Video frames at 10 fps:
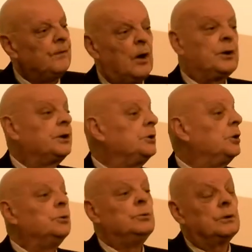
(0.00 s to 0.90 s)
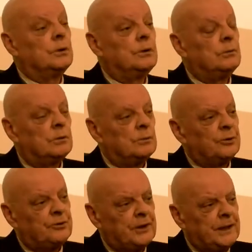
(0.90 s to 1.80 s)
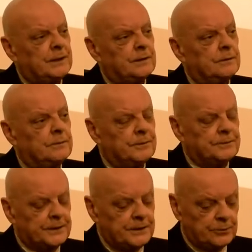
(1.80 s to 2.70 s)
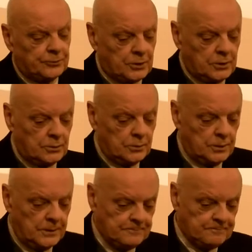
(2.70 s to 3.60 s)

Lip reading: Nothing new in what was said 50 years ago.